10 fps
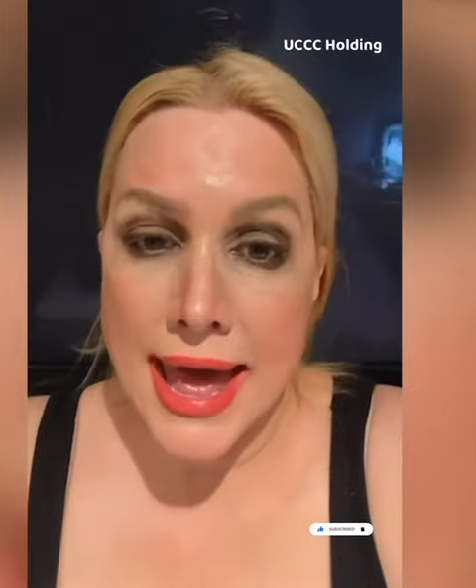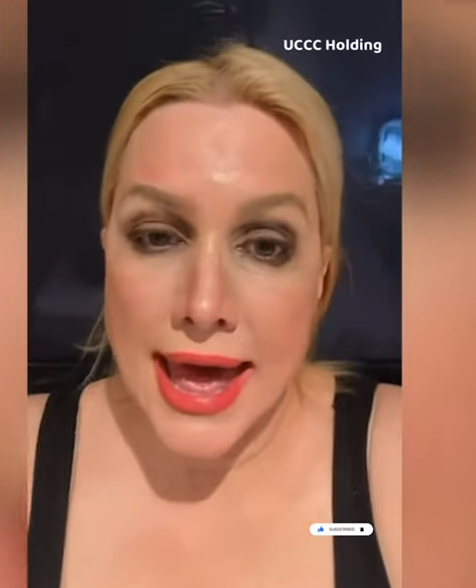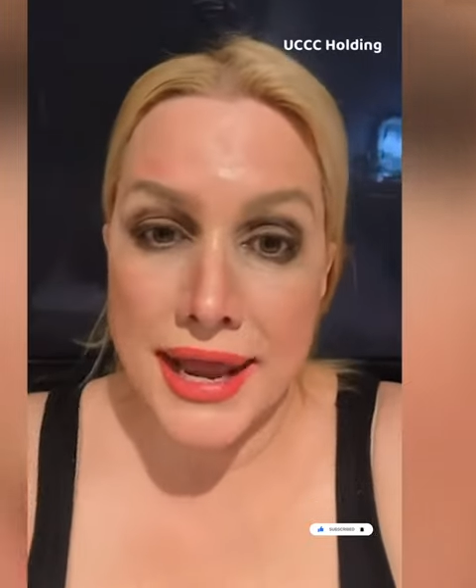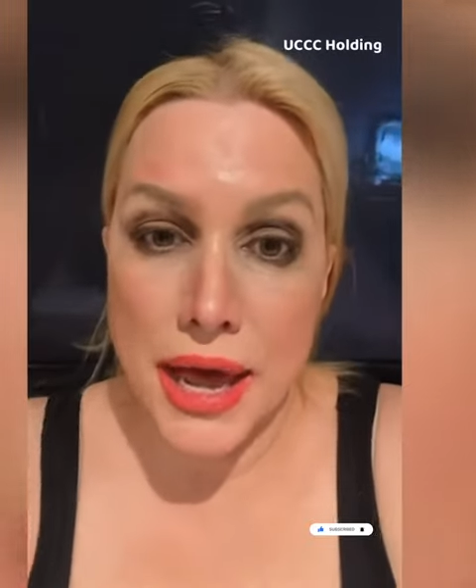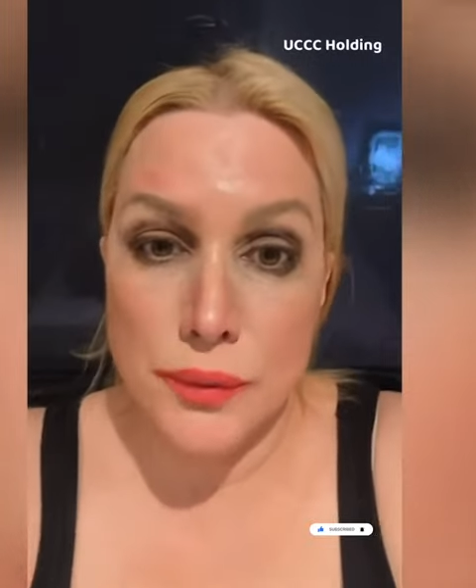
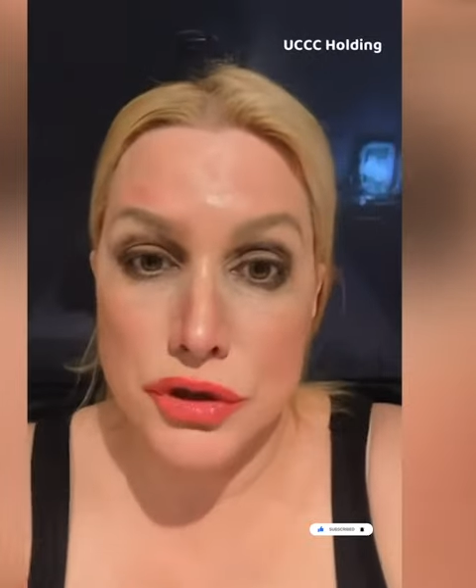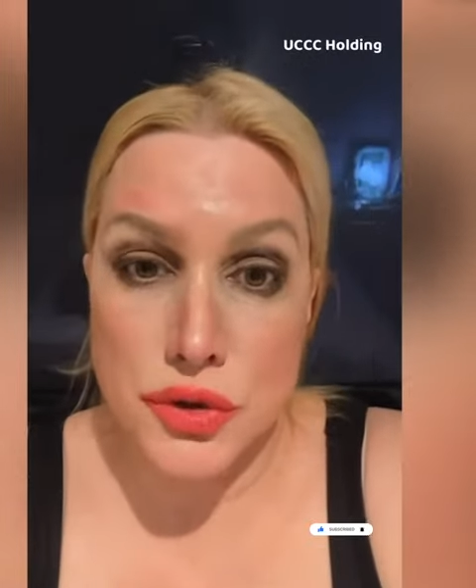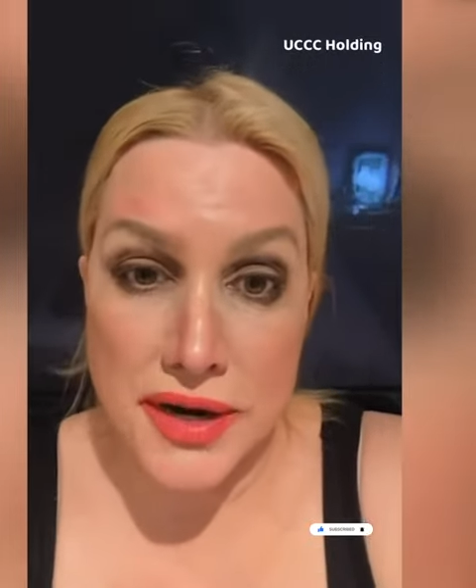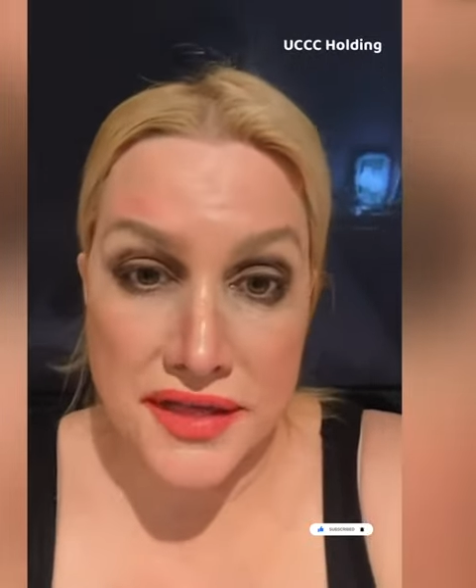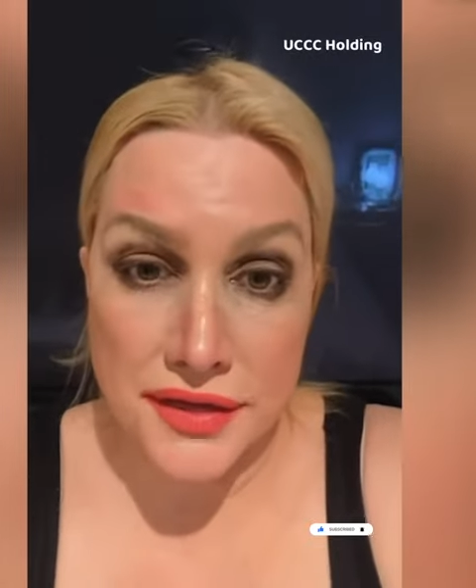And I will
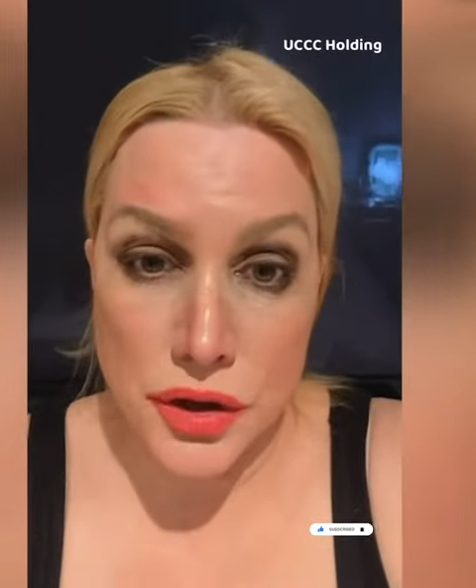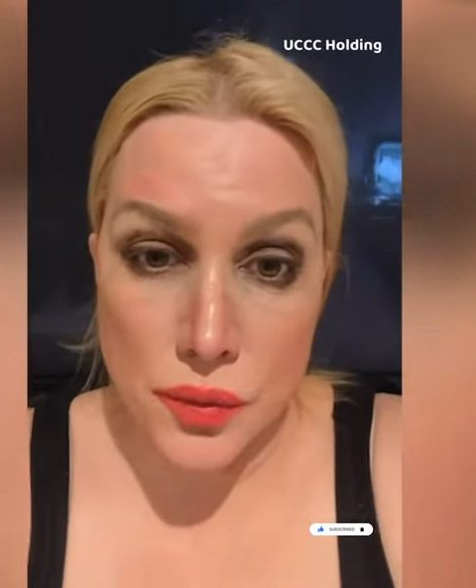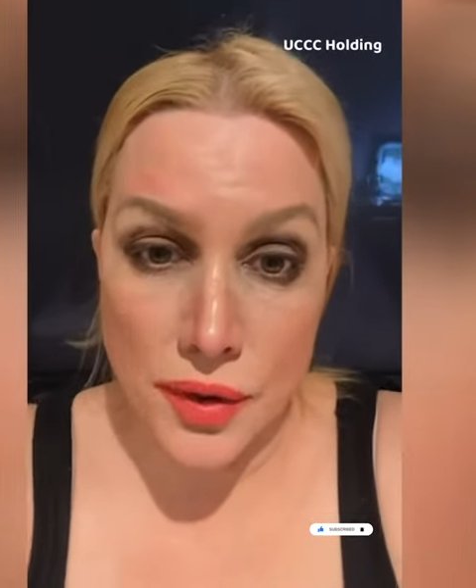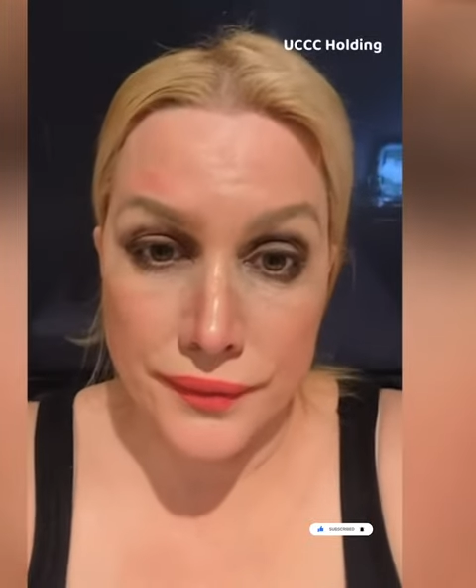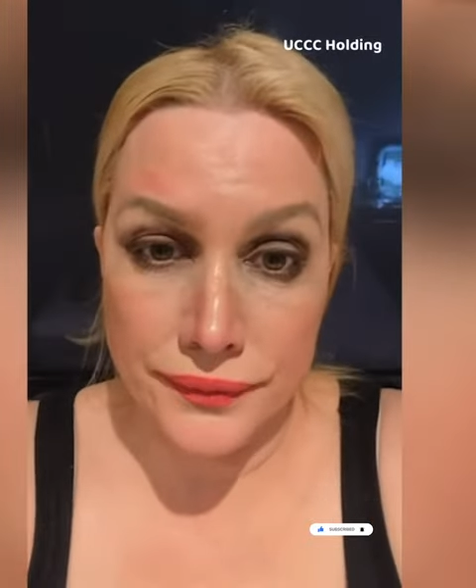do anything you
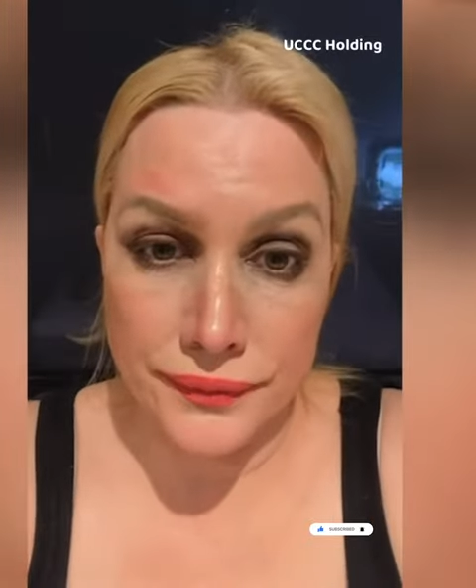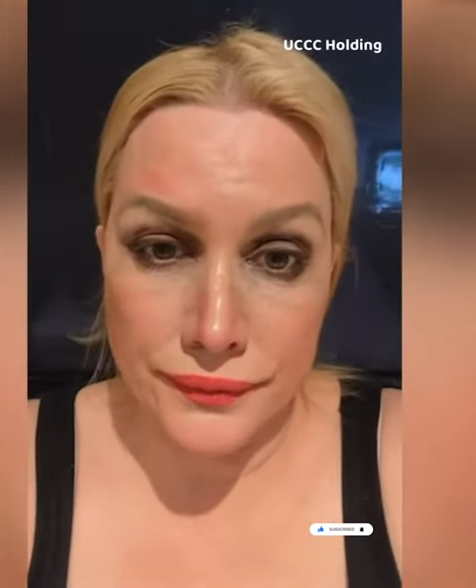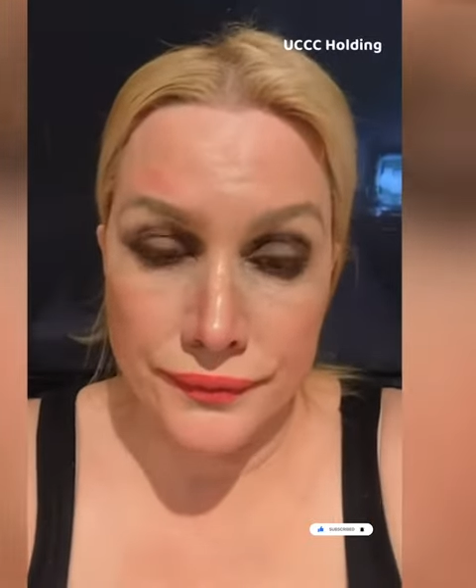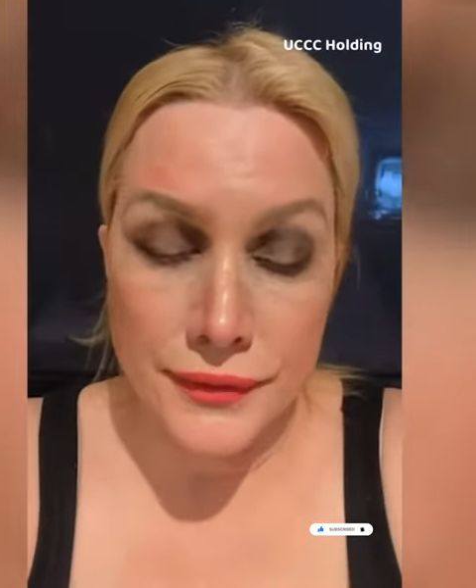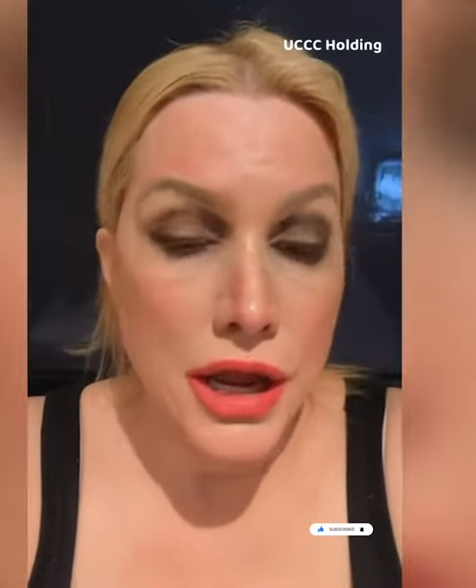want.
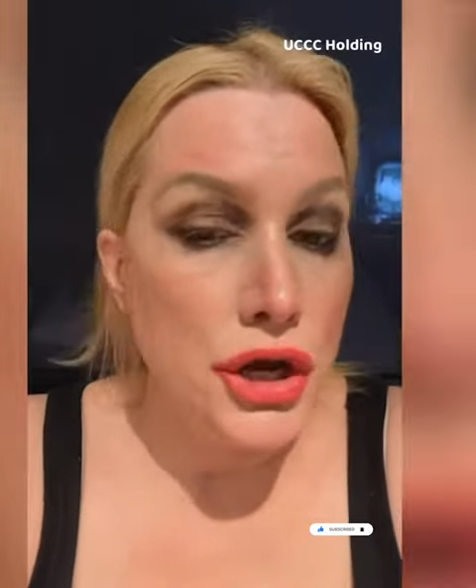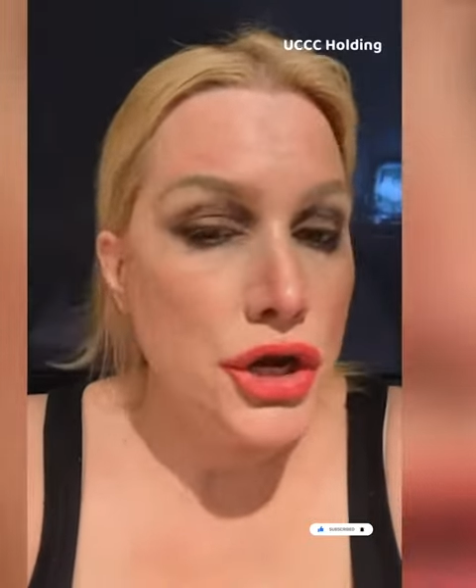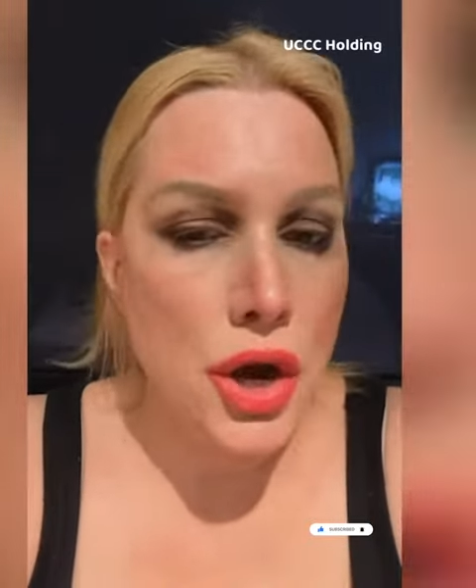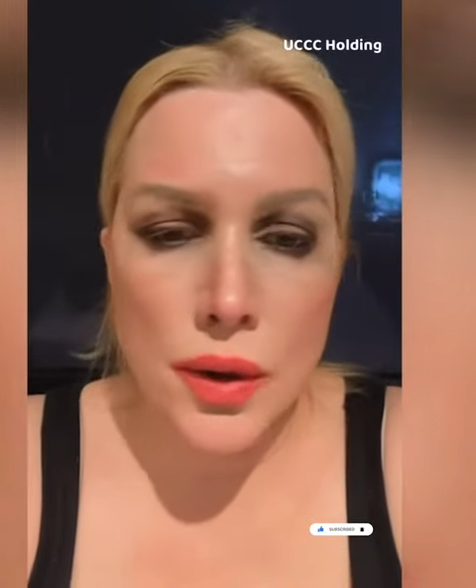No,